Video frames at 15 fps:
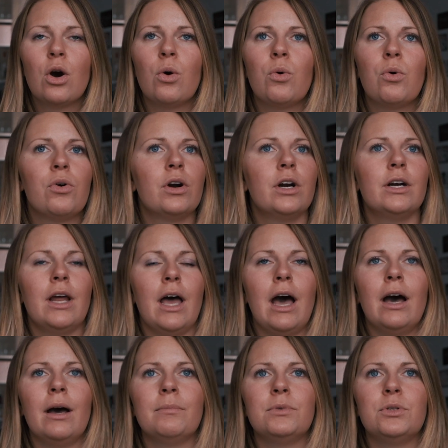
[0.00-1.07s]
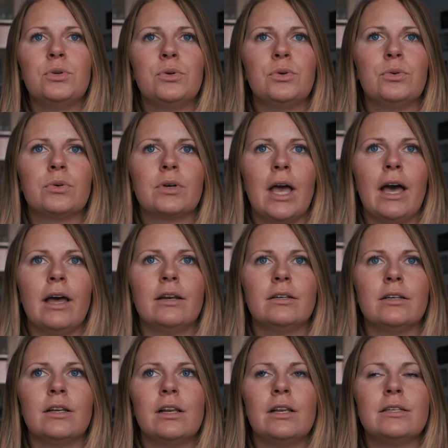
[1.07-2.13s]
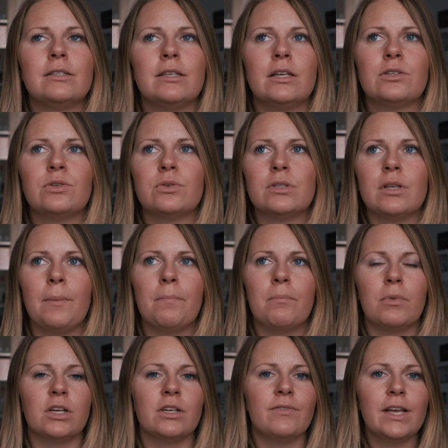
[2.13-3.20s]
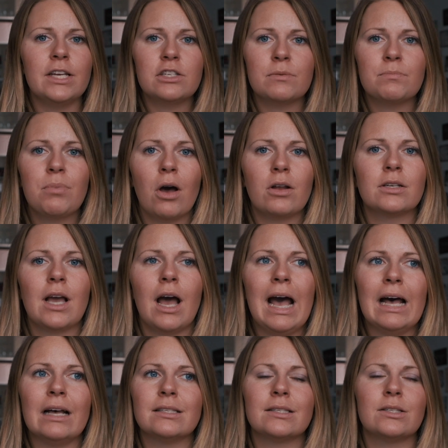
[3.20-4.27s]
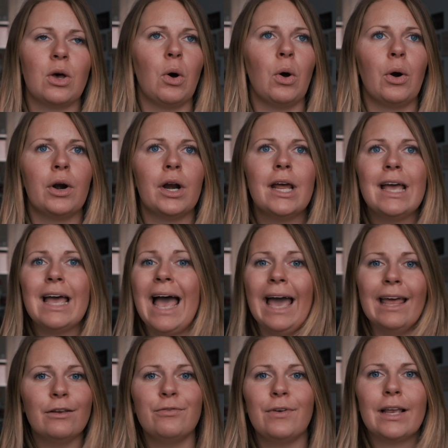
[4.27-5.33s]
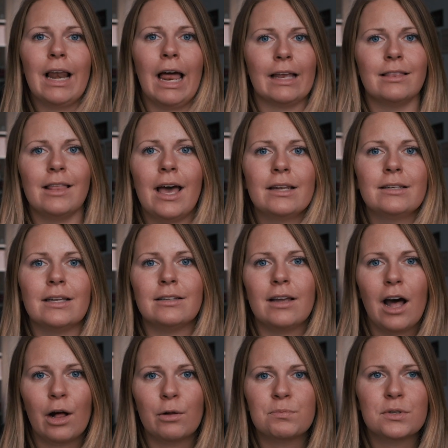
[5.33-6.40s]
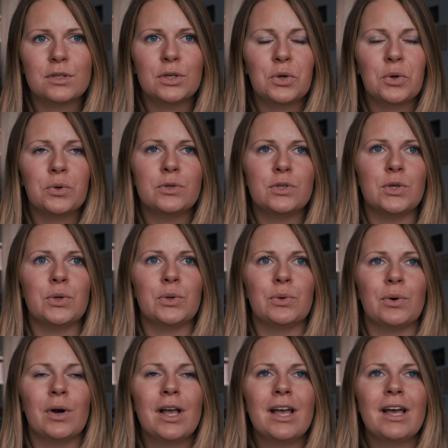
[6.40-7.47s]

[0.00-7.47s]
Or you can listen to some motivation podcasts or anything like that that helps you to